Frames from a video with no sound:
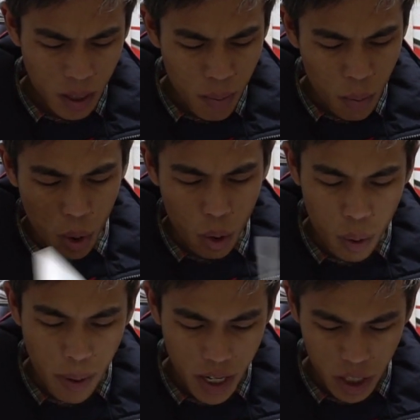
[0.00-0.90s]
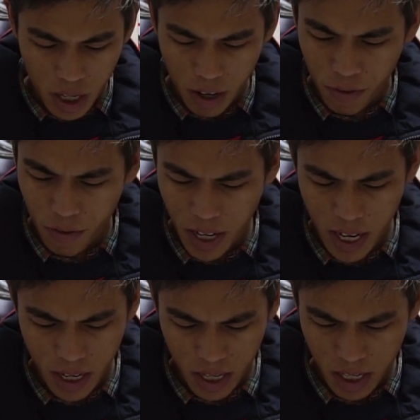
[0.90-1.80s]
more Group A stuff,
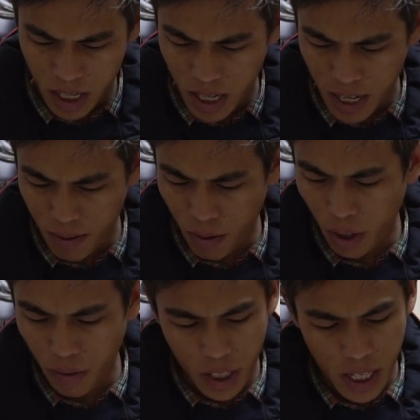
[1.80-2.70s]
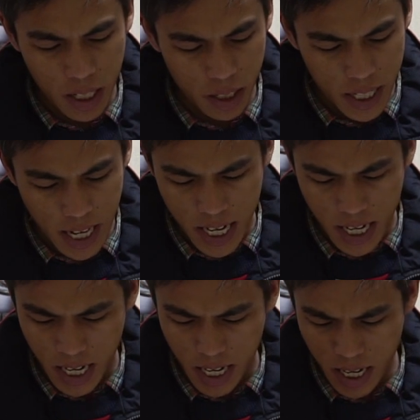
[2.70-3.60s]
and a lot of technical
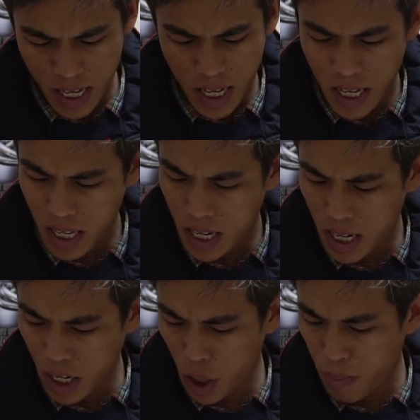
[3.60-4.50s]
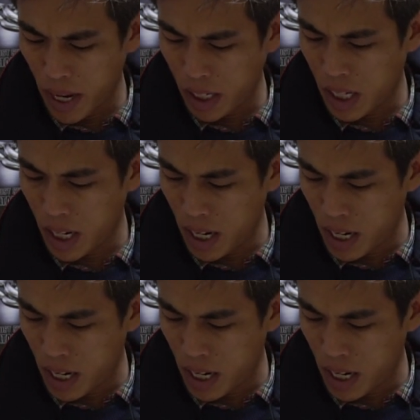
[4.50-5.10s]
data, the specs here.